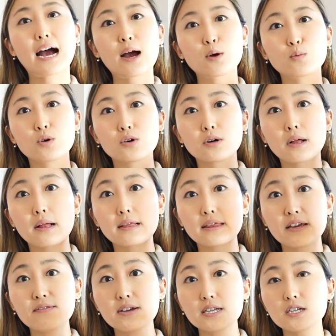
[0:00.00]
I will
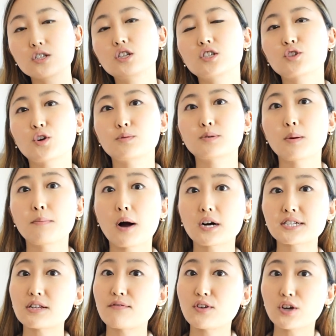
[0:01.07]
leave it in the description
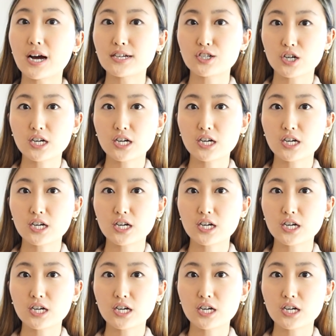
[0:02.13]
box if you guys are